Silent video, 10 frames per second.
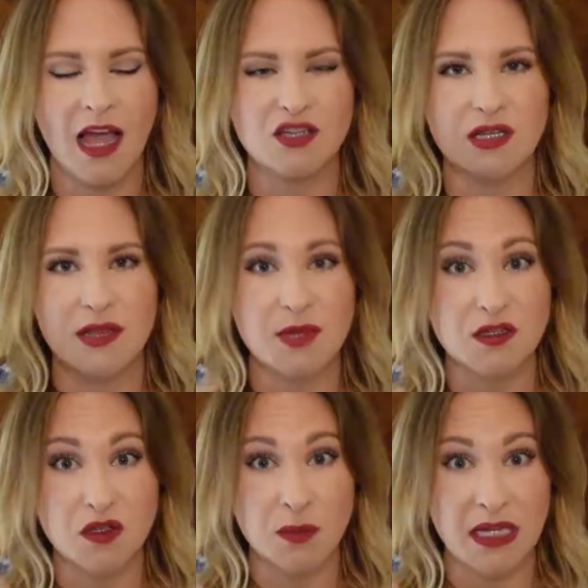Actually, let me
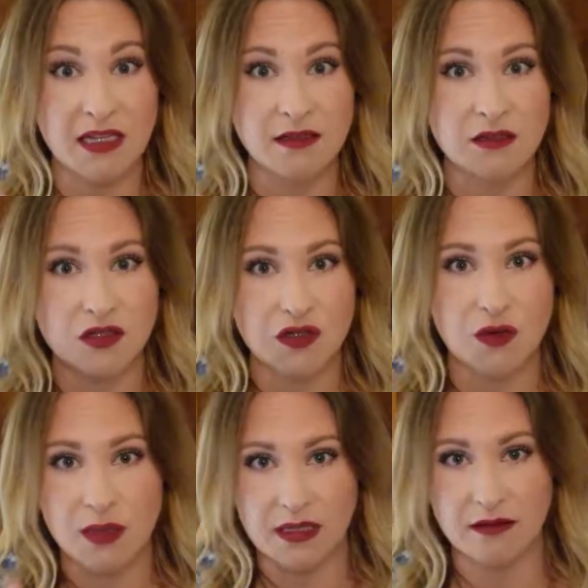zoom in so
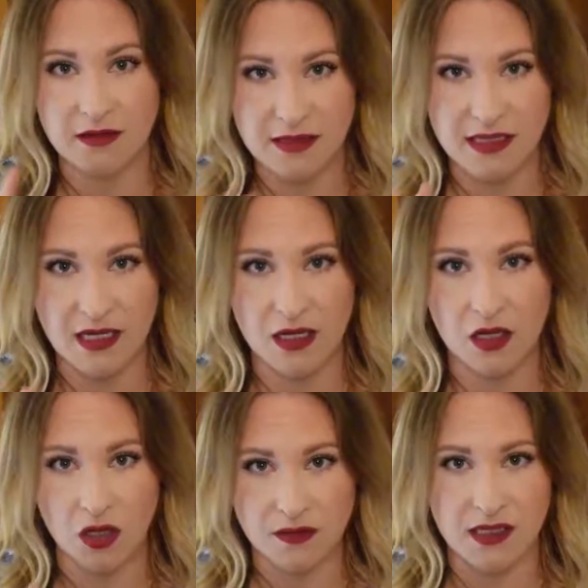you can see
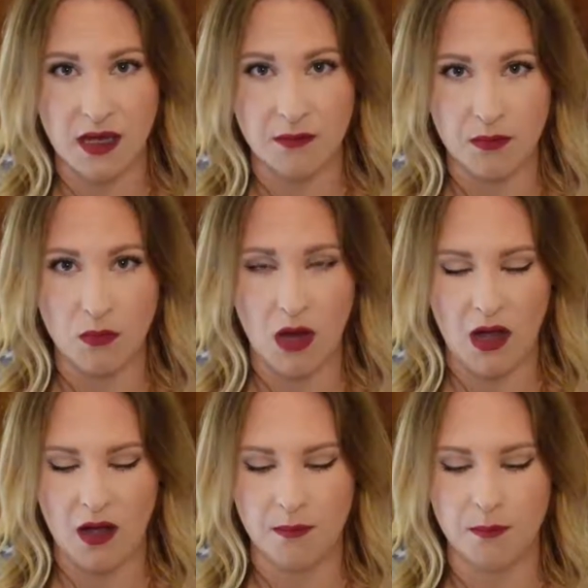close up
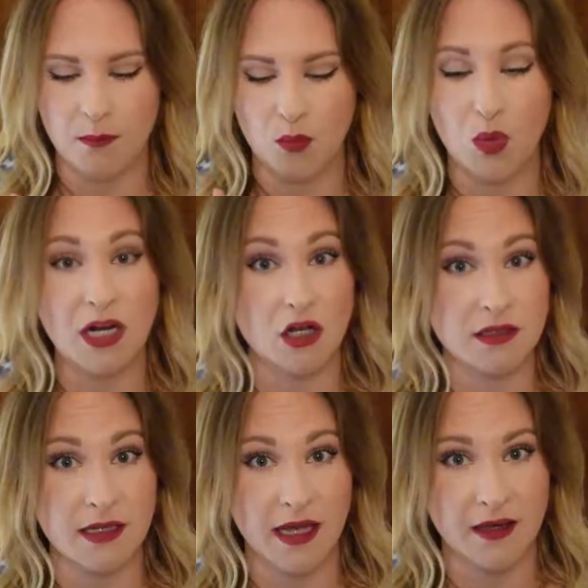what it
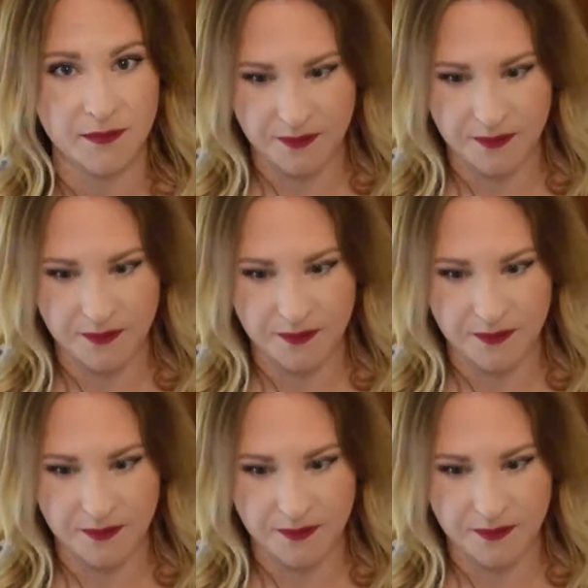looks like.